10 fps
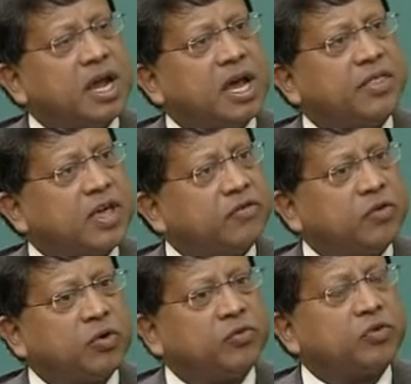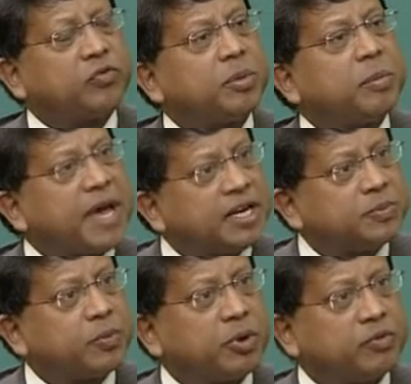and therefore from the
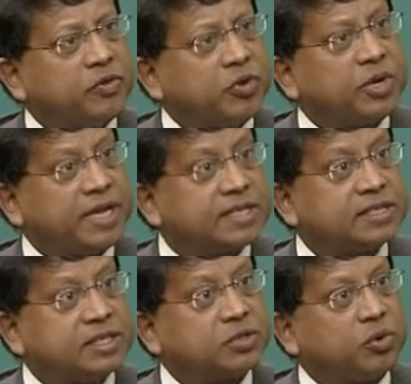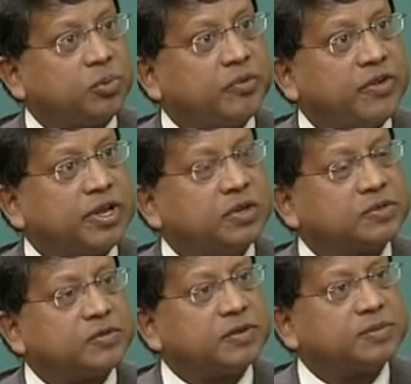management point of view, yes, it's going to be very useful.